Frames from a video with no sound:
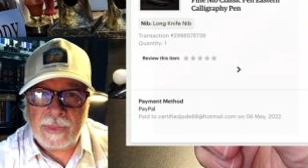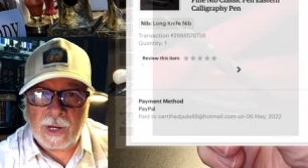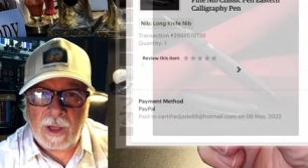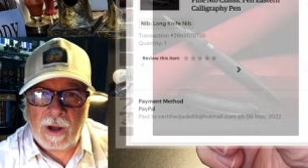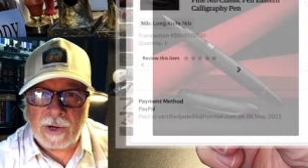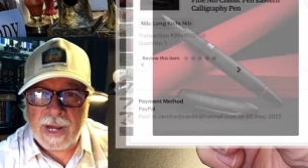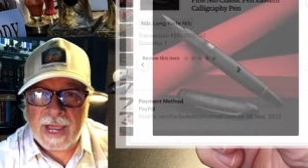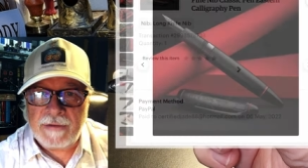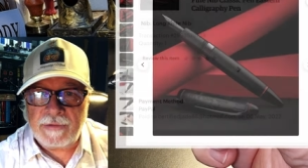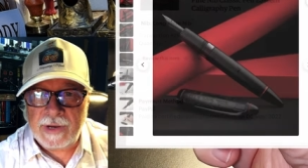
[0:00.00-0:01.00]
The long
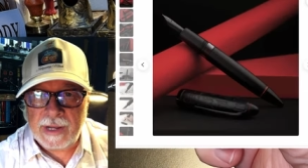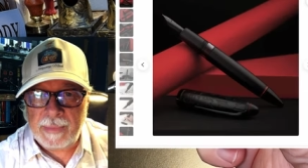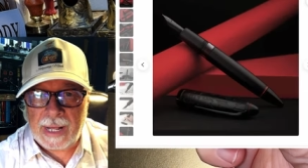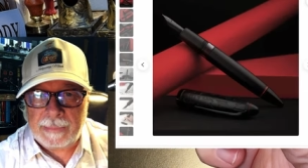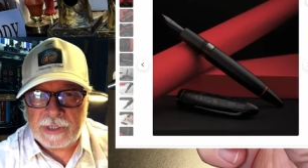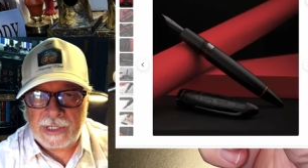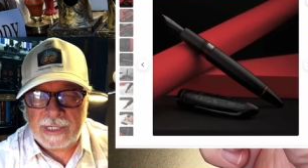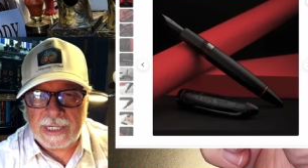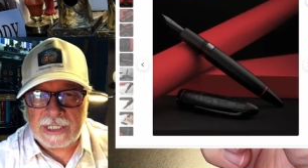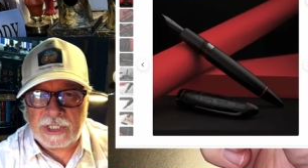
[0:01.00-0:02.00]
knife nib
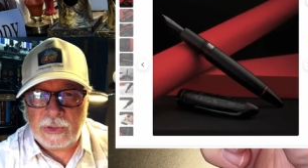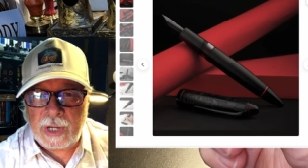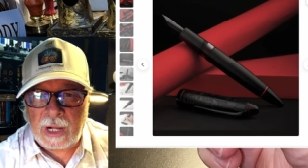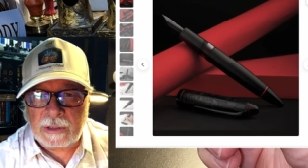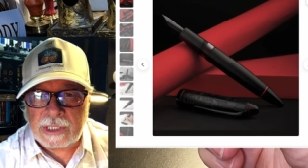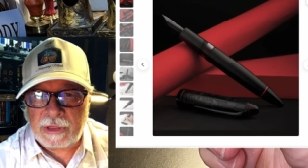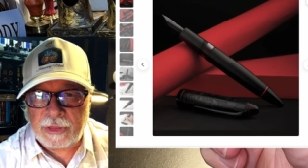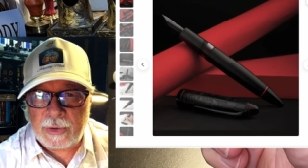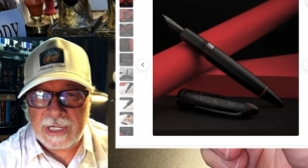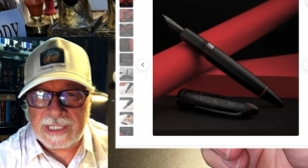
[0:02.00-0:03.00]
option is
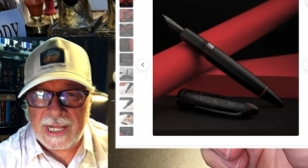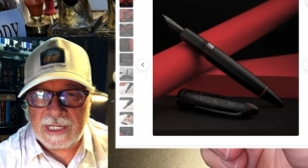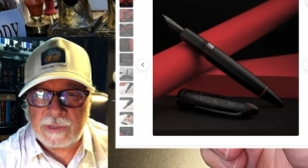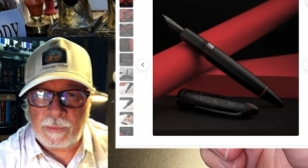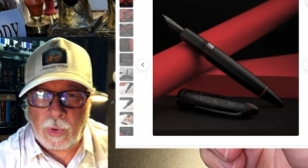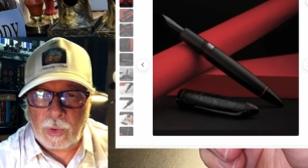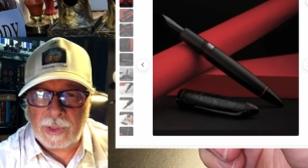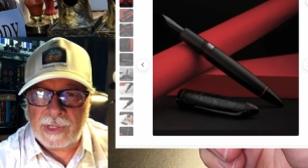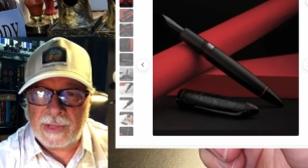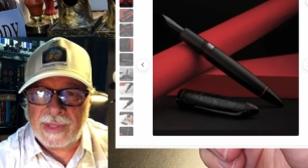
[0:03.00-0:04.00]
$2.30
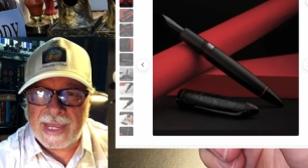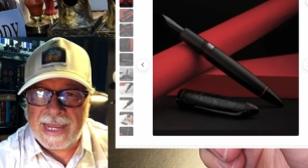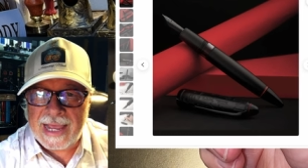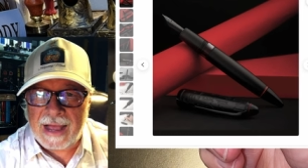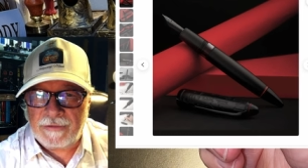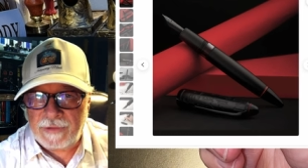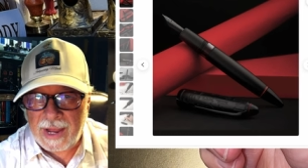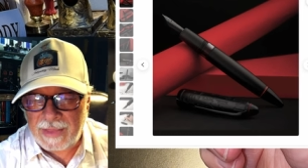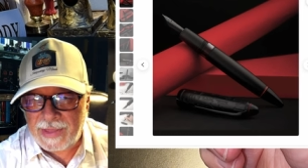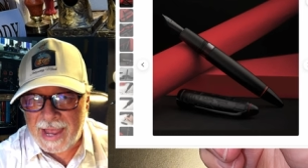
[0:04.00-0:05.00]
more than the EF
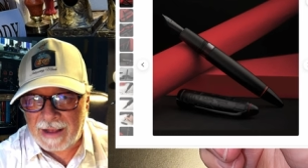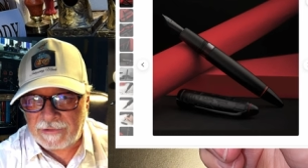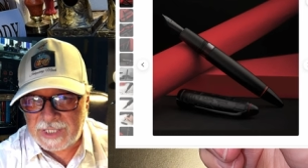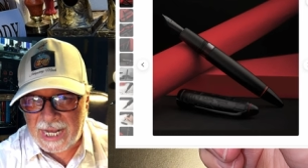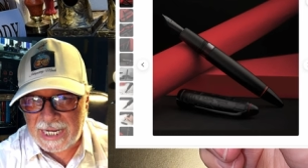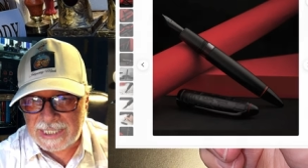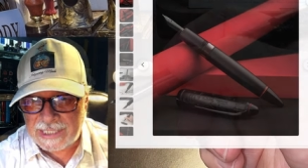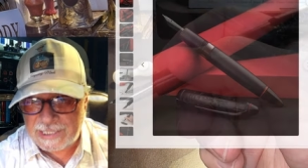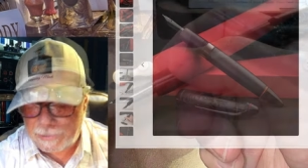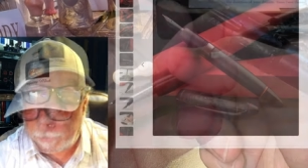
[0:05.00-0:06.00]
and the F
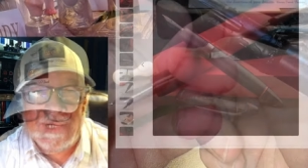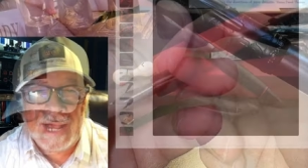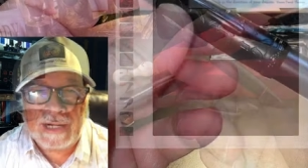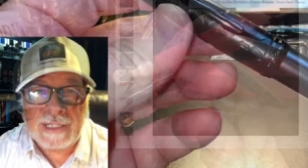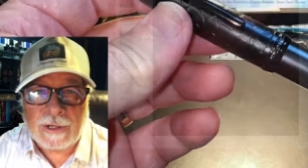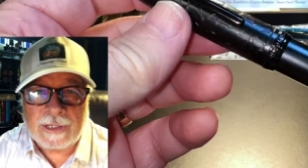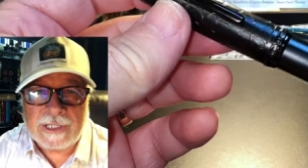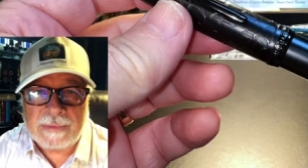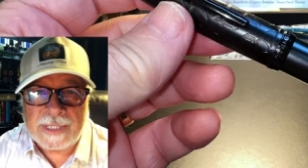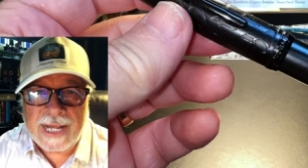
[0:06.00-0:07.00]
sizes. Now let's look
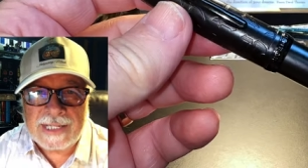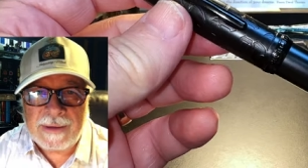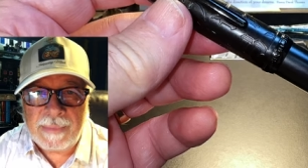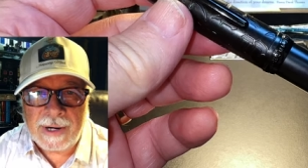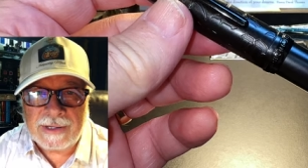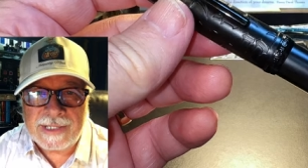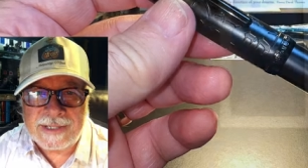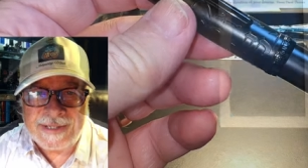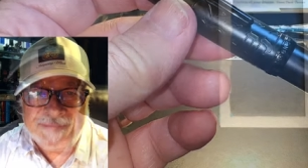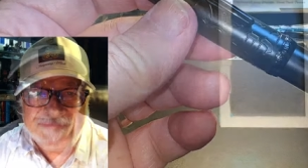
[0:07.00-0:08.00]
at some size
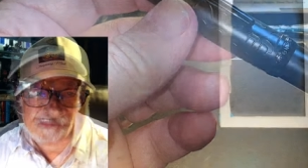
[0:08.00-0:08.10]
comparisons.